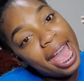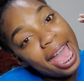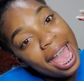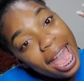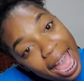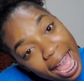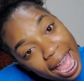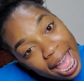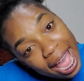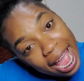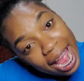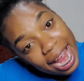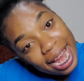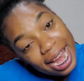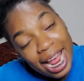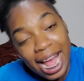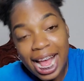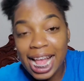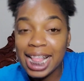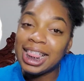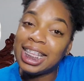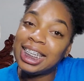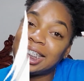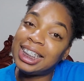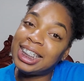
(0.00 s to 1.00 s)
And
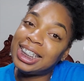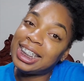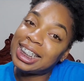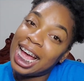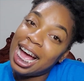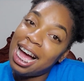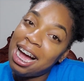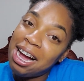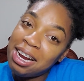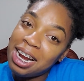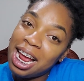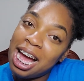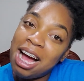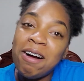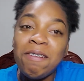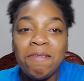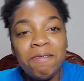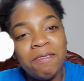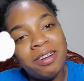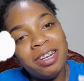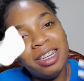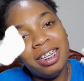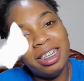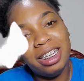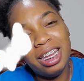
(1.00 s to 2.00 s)
the shout out
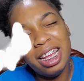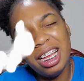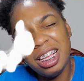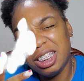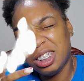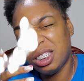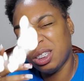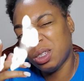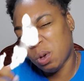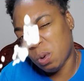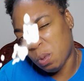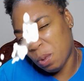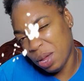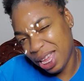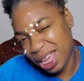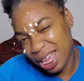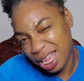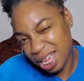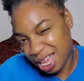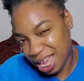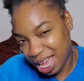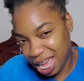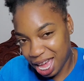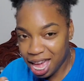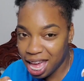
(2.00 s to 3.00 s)
for this
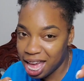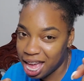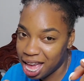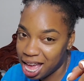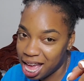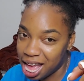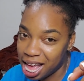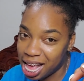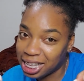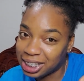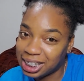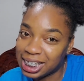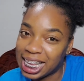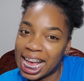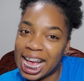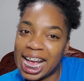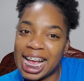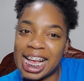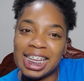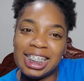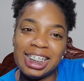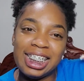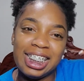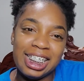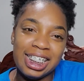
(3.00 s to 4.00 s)
week is
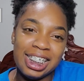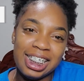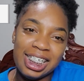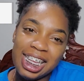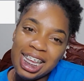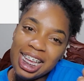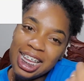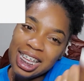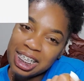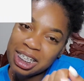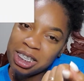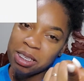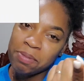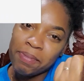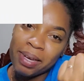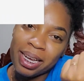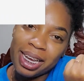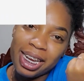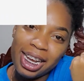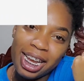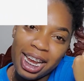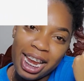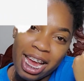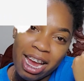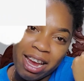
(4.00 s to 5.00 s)
Shanice
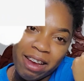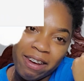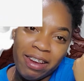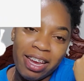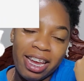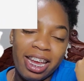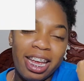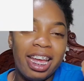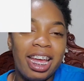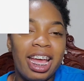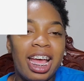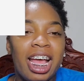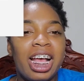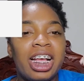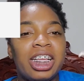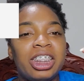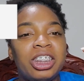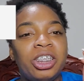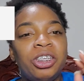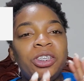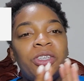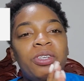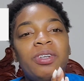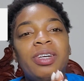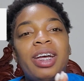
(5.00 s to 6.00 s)
McCleary. So
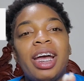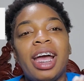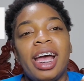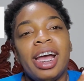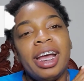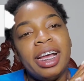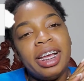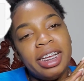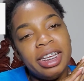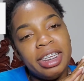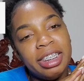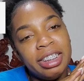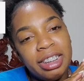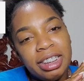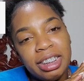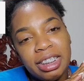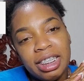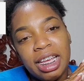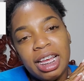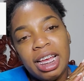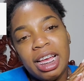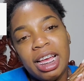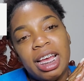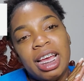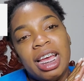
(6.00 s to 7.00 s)
you guys,
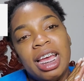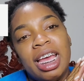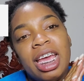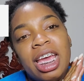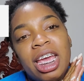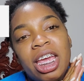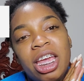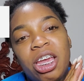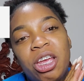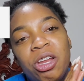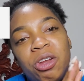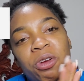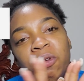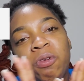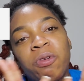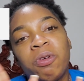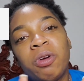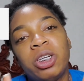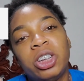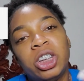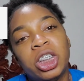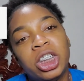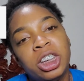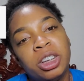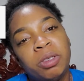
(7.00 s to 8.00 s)
you know,
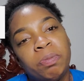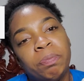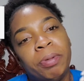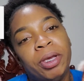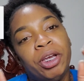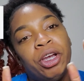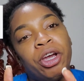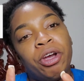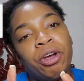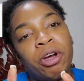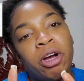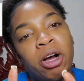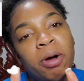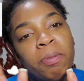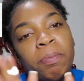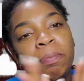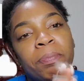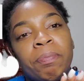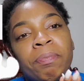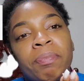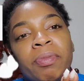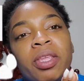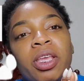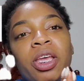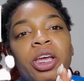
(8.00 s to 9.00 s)
just big her up.
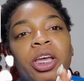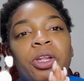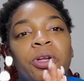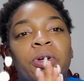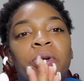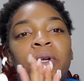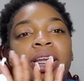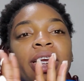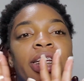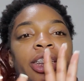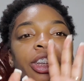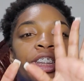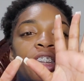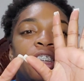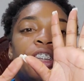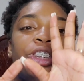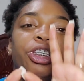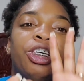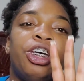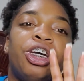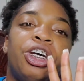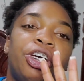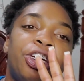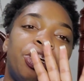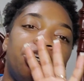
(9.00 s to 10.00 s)
You know, let
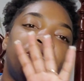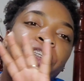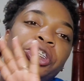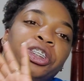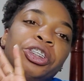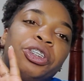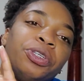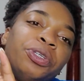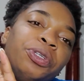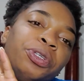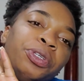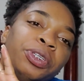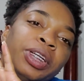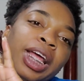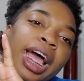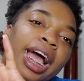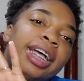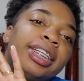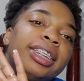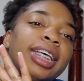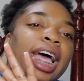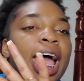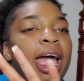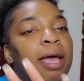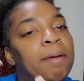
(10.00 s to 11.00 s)
her know that
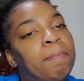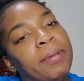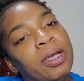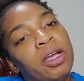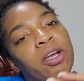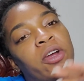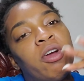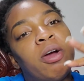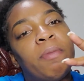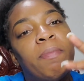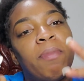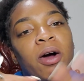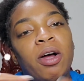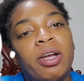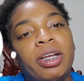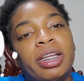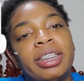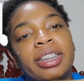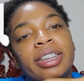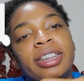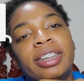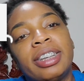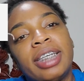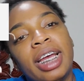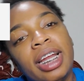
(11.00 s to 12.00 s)
I big her up on
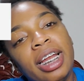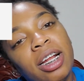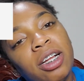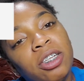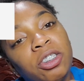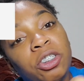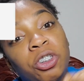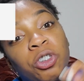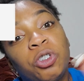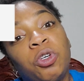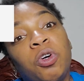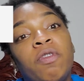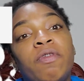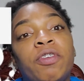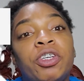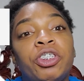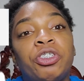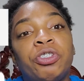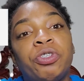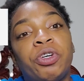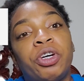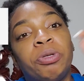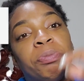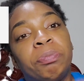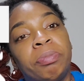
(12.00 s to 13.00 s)
this channel. Just go over
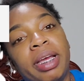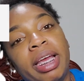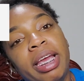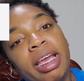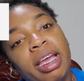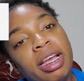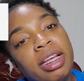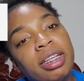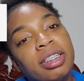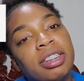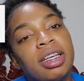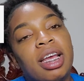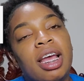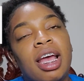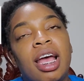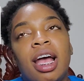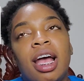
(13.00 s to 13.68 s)
to her page.